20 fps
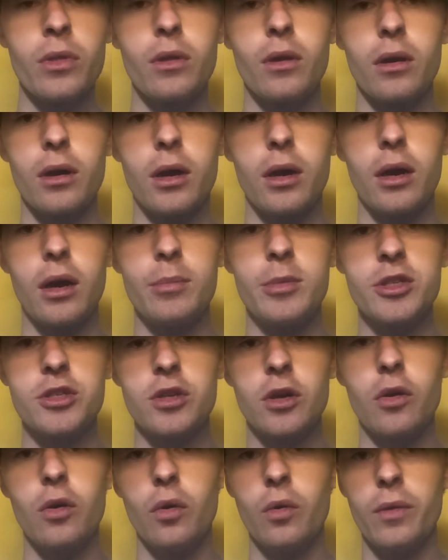and
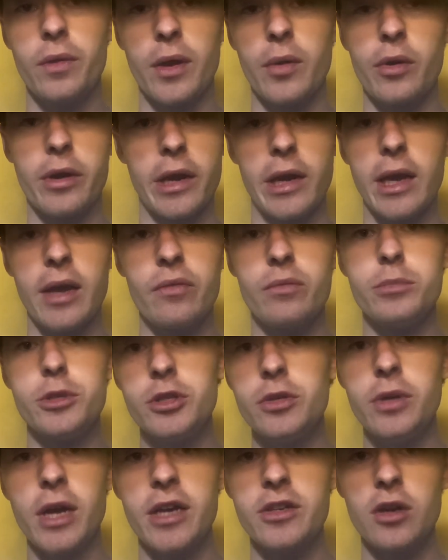so they were going to give him
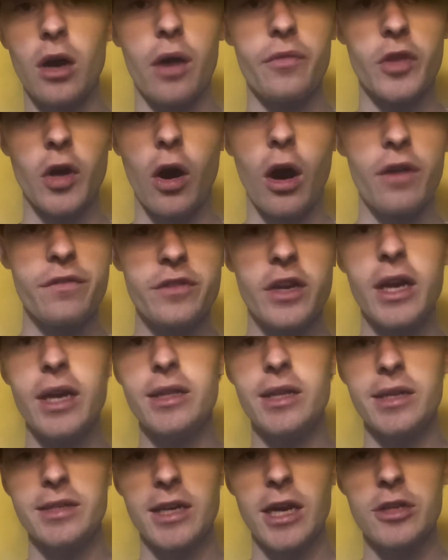2 days off, the off day
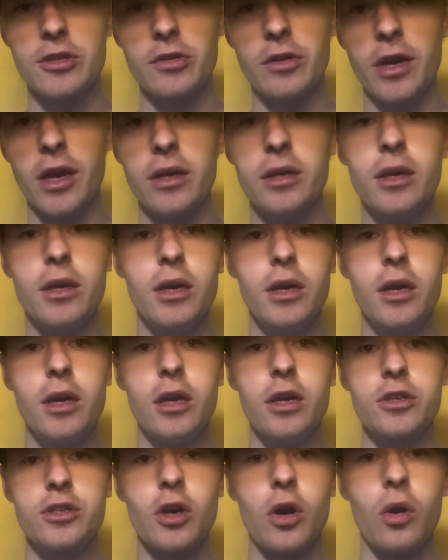and then yesterday.
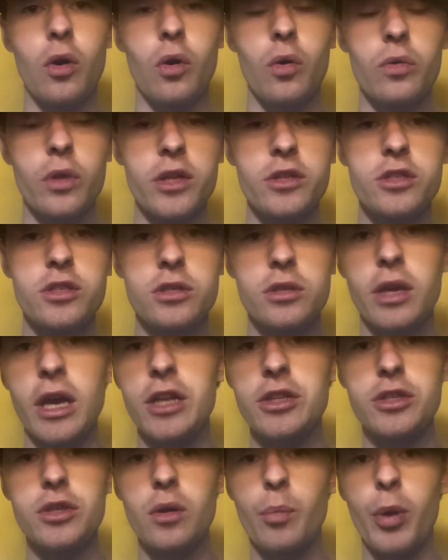So let's
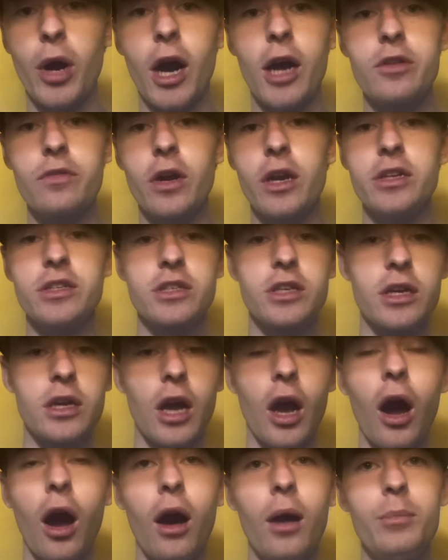get to the
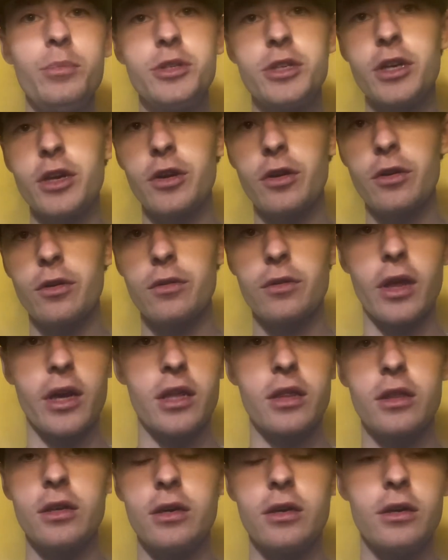Padres-Cubs here,
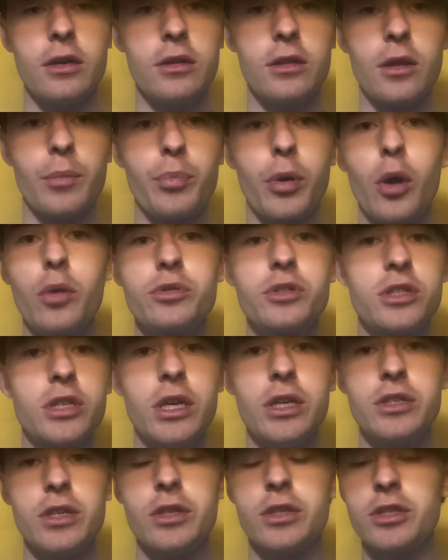like the
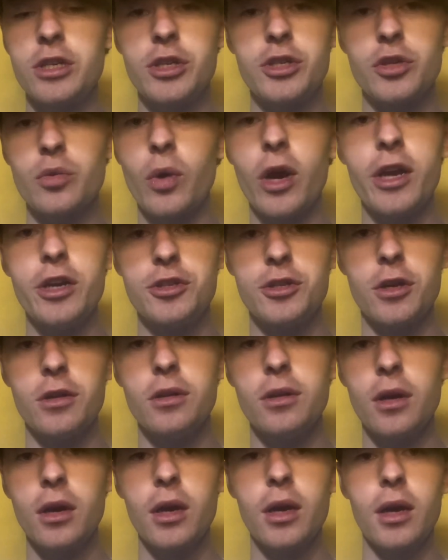postseason
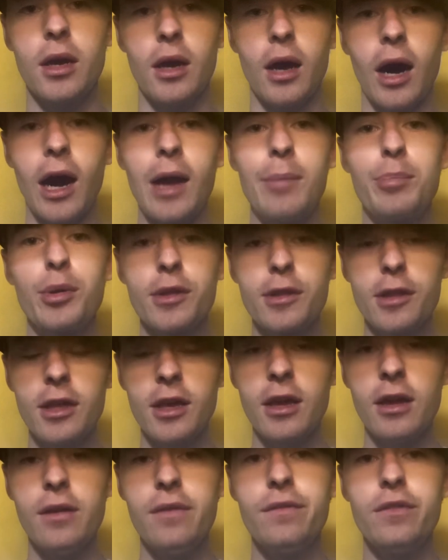situation. I
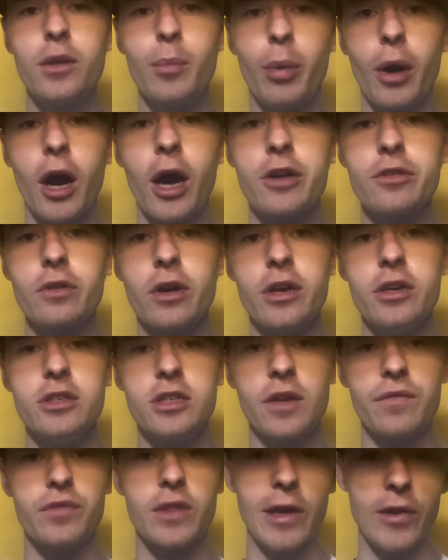believe the Padres,
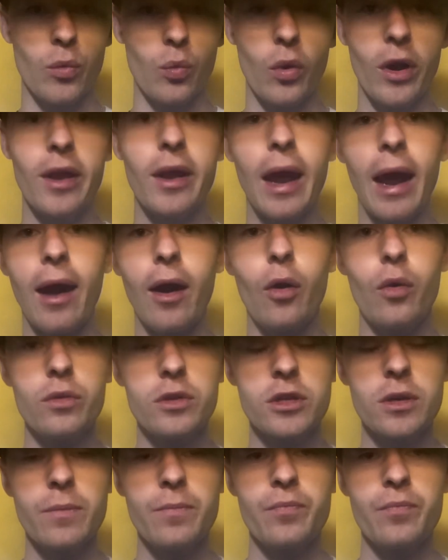if they win out,